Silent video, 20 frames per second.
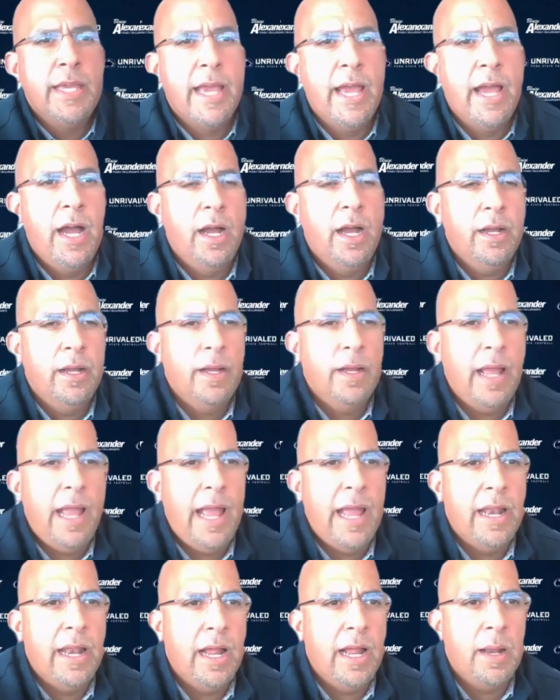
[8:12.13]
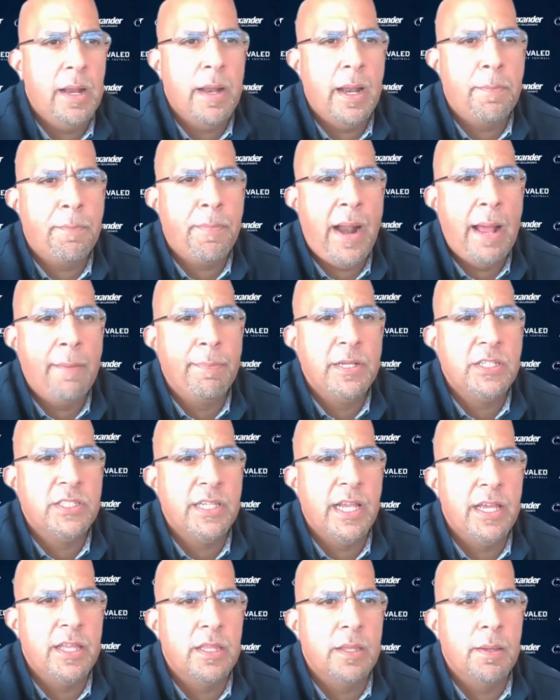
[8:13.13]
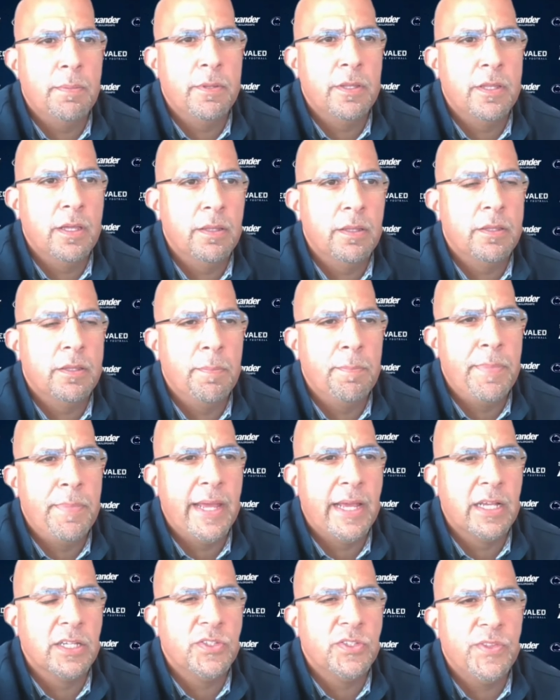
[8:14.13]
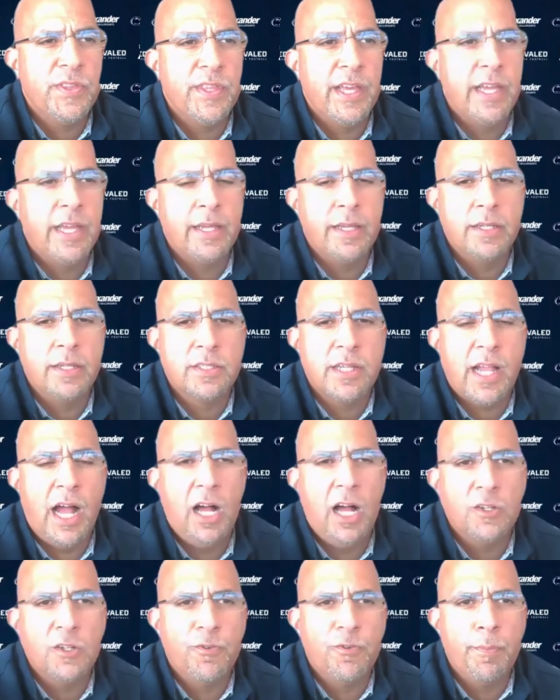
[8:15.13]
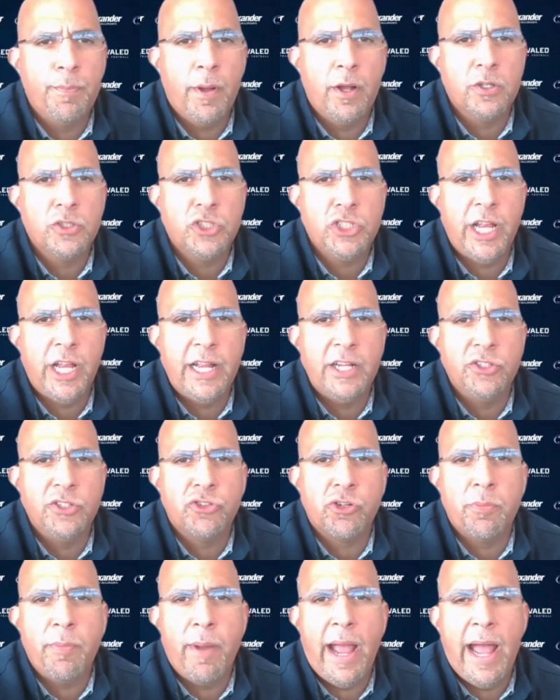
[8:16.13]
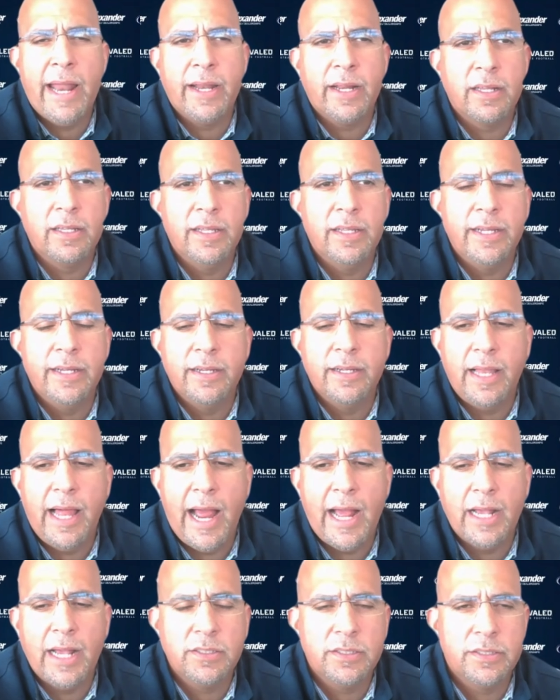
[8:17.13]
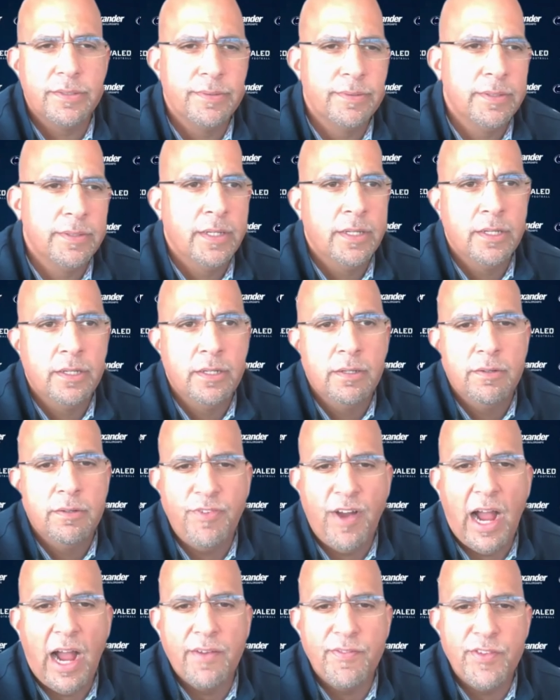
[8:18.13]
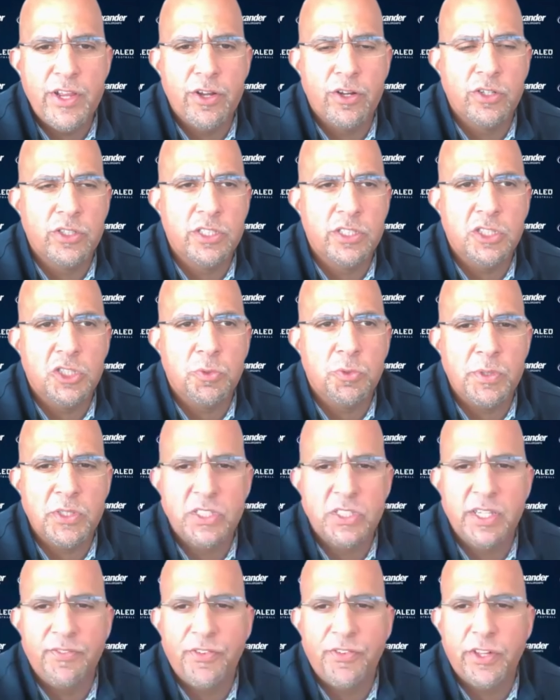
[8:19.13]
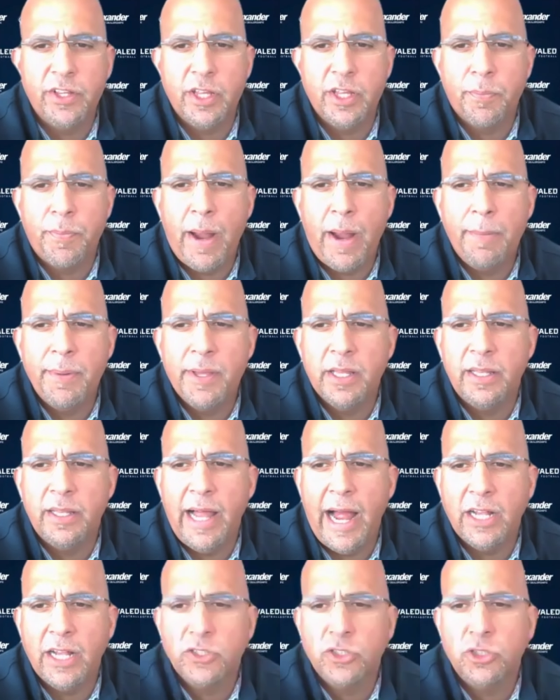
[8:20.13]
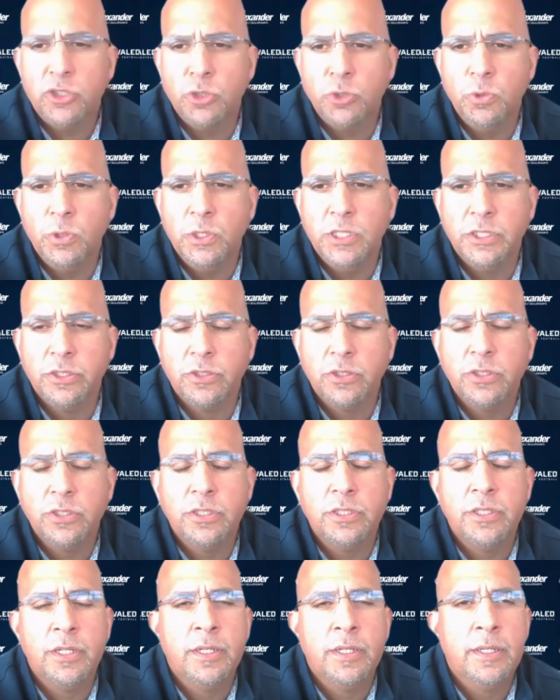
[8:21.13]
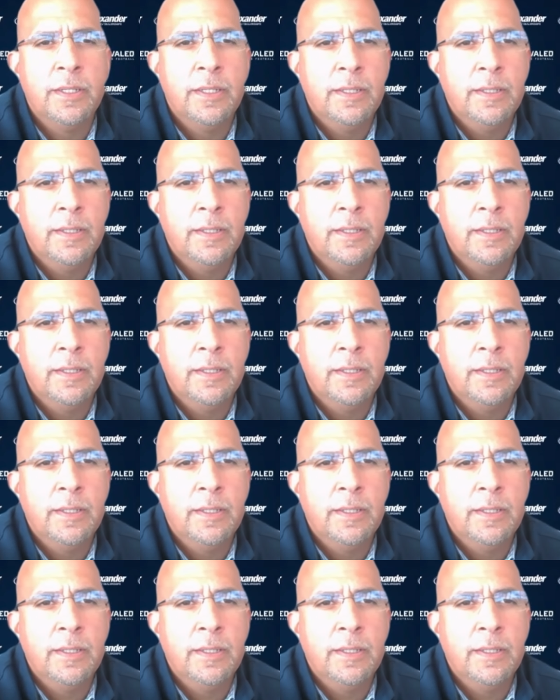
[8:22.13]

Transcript: Yeah, and I'd probably say the biggest thing is college football's changed dramatically in the last 5 years and specifically to probably the last 2 years.